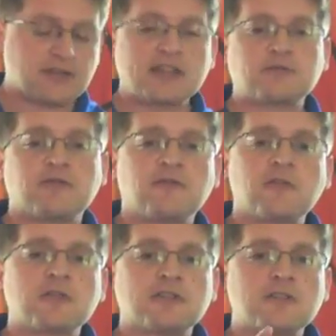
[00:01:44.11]
that's
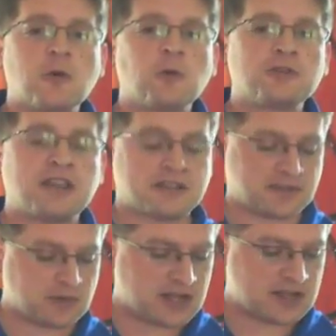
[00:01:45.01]
referring to the Old
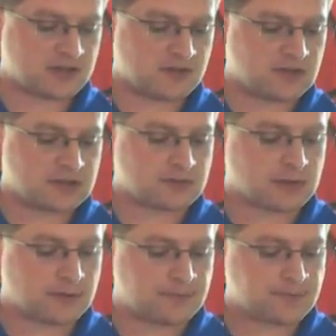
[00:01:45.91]
Testament nation of Israel,